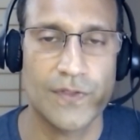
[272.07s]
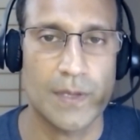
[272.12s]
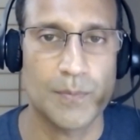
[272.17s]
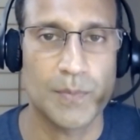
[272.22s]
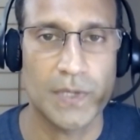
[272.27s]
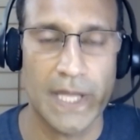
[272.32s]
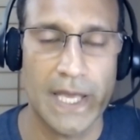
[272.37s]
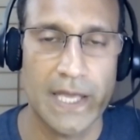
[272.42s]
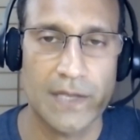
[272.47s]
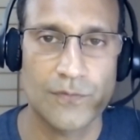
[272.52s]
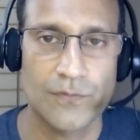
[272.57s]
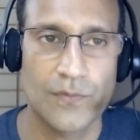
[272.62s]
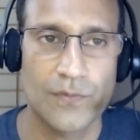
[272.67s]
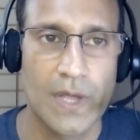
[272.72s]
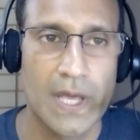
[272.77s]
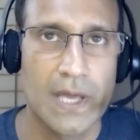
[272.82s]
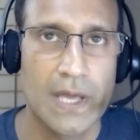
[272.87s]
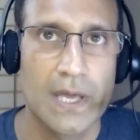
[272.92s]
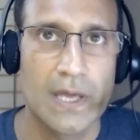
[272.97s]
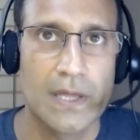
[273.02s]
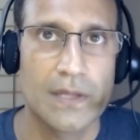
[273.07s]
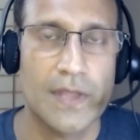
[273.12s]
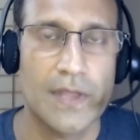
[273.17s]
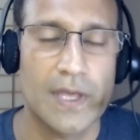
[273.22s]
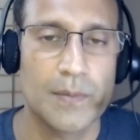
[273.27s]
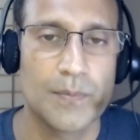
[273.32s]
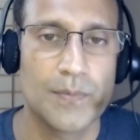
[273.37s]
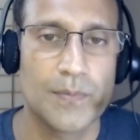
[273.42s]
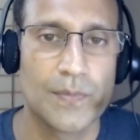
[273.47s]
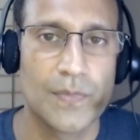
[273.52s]
They plan
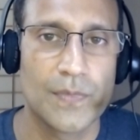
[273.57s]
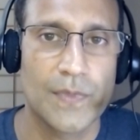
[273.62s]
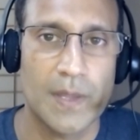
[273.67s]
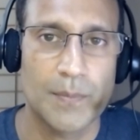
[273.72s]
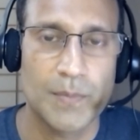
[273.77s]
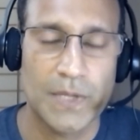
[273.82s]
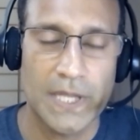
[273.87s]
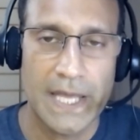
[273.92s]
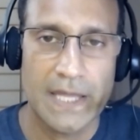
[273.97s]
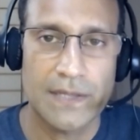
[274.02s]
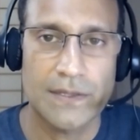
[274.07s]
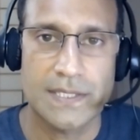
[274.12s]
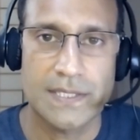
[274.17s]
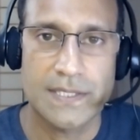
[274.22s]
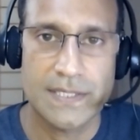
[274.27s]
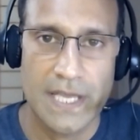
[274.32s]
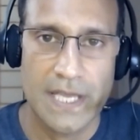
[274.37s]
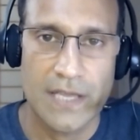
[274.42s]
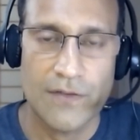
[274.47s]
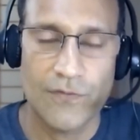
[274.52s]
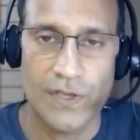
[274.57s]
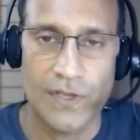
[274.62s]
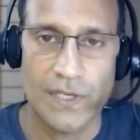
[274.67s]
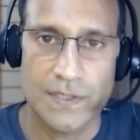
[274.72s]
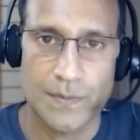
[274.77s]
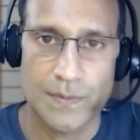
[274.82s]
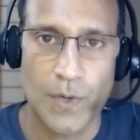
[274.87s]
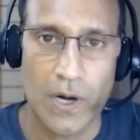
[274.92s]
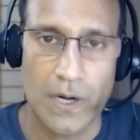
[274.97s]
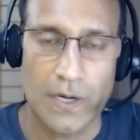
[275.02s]
the
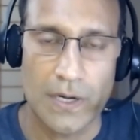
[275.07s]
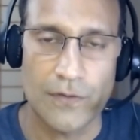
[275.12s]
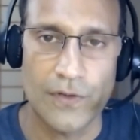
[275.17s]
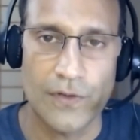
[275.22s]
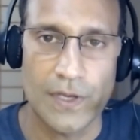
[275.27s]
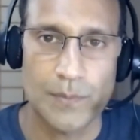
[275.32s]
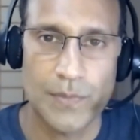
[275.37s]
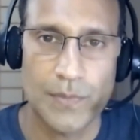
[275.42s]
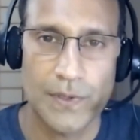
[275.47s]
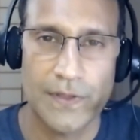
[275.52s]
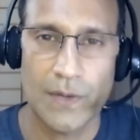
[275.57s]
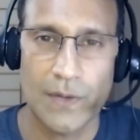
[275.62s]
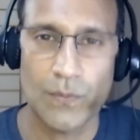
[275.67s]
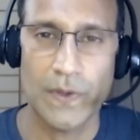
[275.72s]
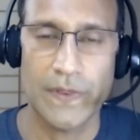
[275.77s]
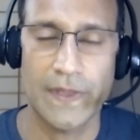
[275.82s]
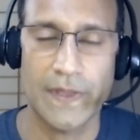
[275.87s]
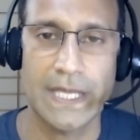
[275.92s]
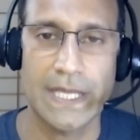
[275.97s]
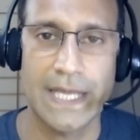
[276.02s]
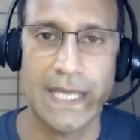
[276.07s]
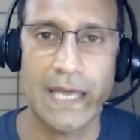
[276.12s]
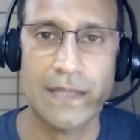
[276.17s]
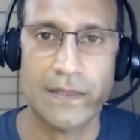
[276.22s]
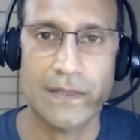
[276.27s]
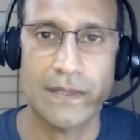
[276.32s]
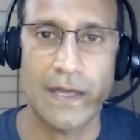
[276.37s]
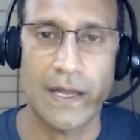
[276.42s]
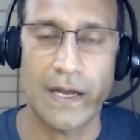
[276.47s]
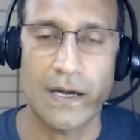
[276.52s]
savings part of it, but then when they get
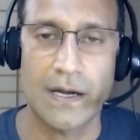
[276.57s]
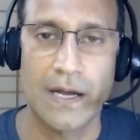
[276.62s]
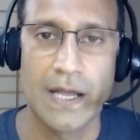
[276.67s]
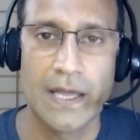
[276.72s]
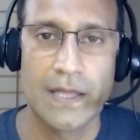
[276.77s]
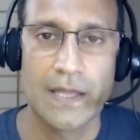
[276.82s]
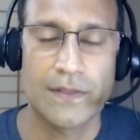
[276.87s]
there,